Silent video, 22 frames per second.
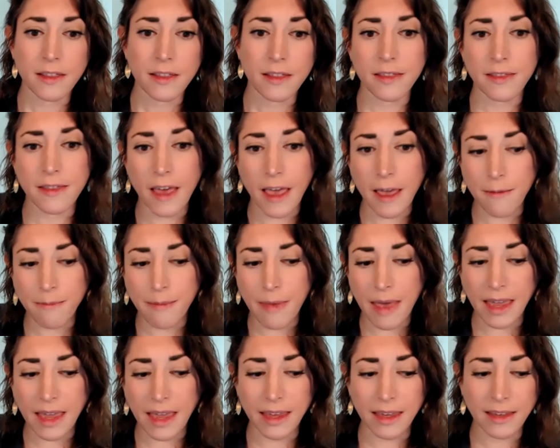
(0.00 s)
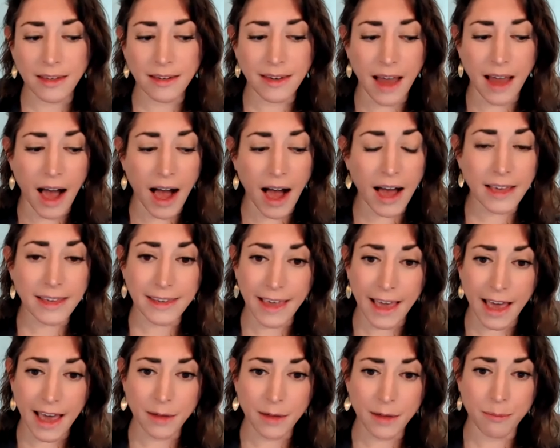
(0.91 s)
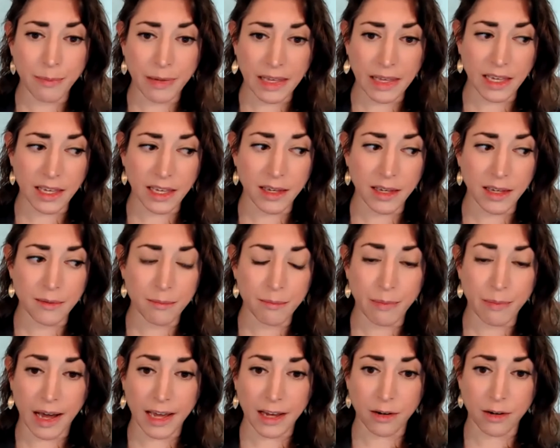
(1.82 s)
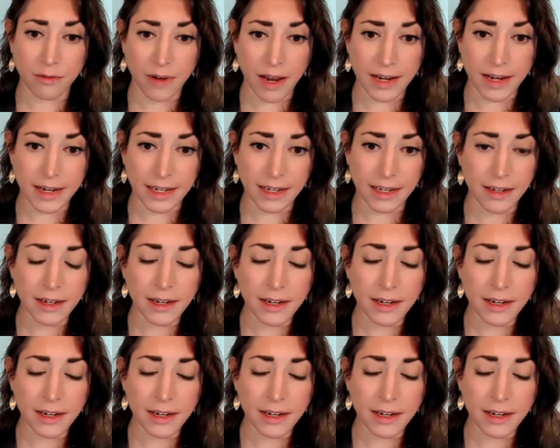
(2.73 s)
They may not yet be buyer ready.